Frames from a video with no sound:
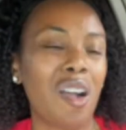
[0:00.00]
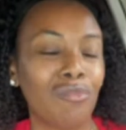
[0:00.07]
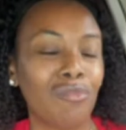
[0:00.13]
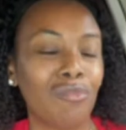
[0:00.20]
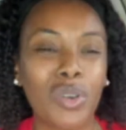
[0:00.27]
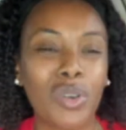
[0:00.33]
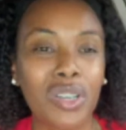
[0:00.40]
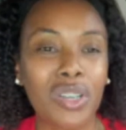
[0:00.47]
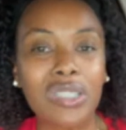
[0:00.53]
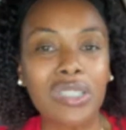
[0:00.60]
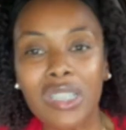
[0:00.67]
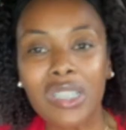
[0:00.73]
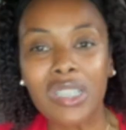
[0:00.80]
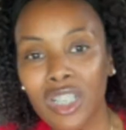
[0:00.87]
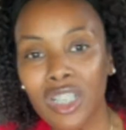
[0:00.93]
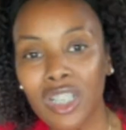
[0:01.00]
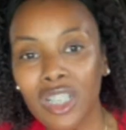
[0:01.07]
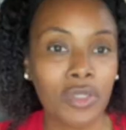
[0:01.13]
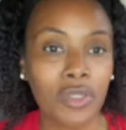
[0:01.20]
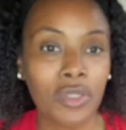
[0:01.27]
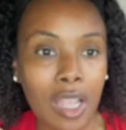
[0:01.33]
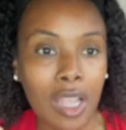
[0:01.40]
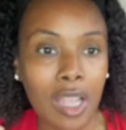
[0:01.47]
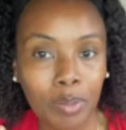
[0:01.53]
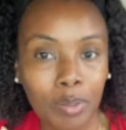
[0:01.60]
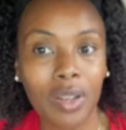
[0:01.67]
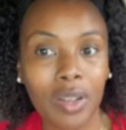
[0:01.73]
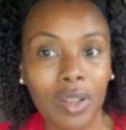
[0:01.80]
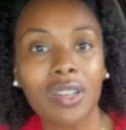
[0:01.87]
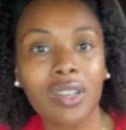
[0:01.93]
What they're saying is some of these
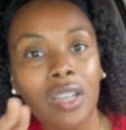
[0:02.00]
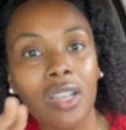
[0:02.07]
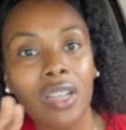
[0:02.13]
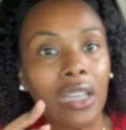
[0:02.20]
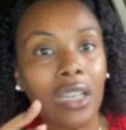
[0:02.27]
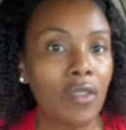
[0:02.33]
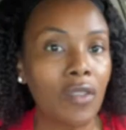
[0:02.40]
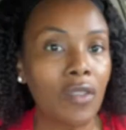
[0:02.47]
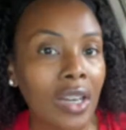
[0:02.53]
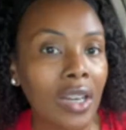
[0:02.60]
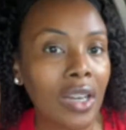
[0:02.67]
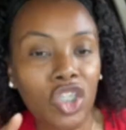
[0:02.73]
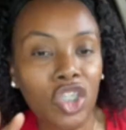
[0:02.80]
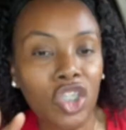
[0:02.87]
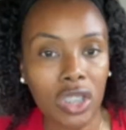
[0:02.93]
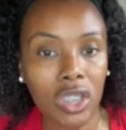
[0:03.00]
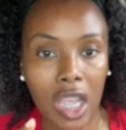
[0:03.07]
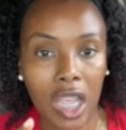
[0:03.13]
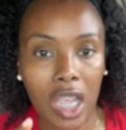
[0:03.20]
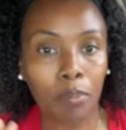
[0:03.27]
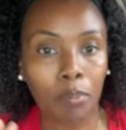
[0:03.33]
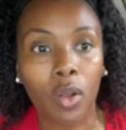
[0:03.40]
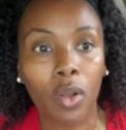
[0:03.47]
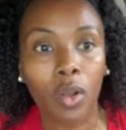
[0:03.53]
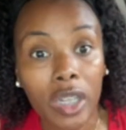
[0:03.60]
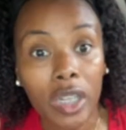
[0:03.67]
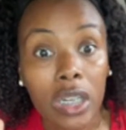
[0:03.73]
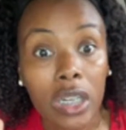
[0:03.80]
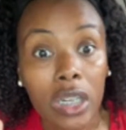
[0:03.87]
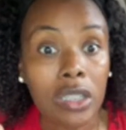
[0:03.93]
employers are not even legit
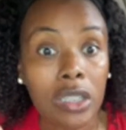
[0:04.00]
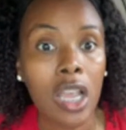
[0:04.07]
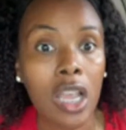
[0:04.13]
employers,